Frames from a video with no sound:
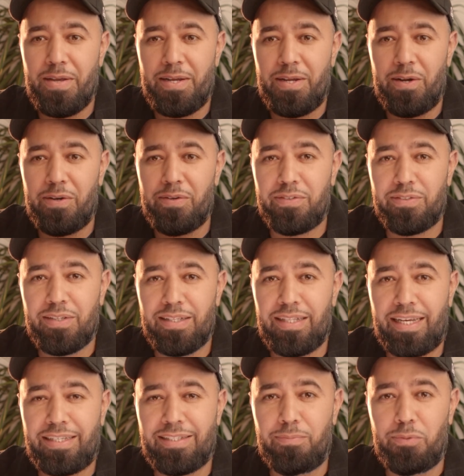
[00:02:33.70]
you know, it's
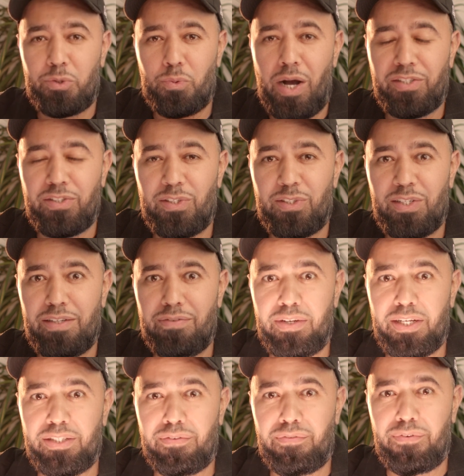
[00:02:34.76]
like someone's watching
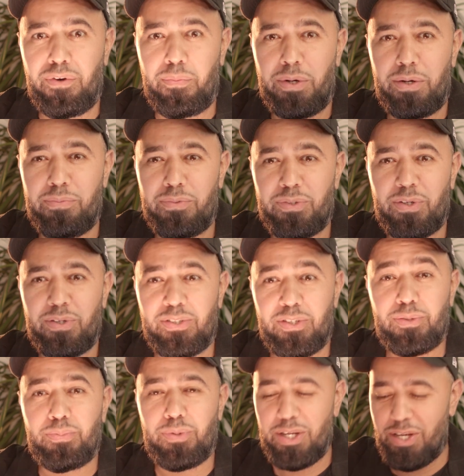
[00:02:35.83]
TV and you're filming them, so it's
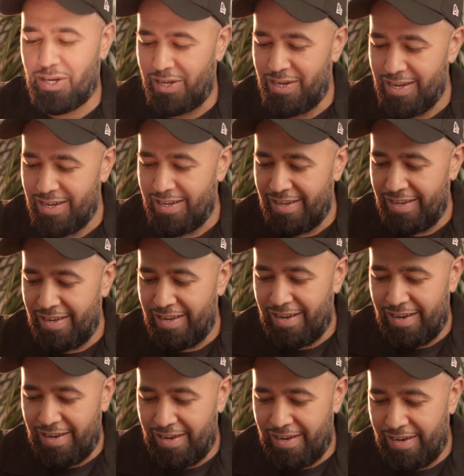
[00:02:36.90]
just pretty good.
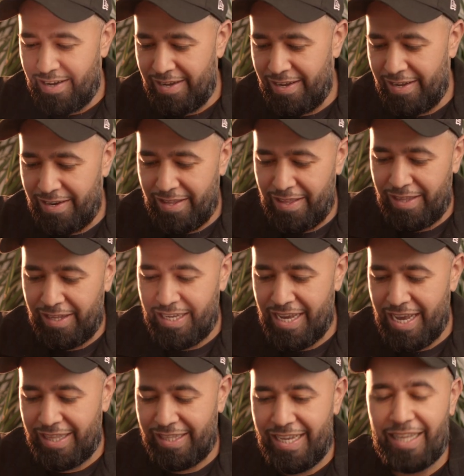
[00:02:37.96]
Another thing, you
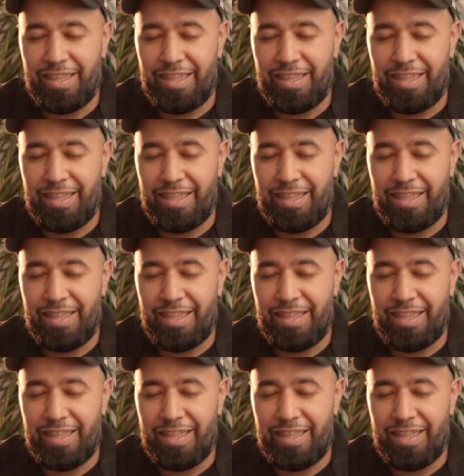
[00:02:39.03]
got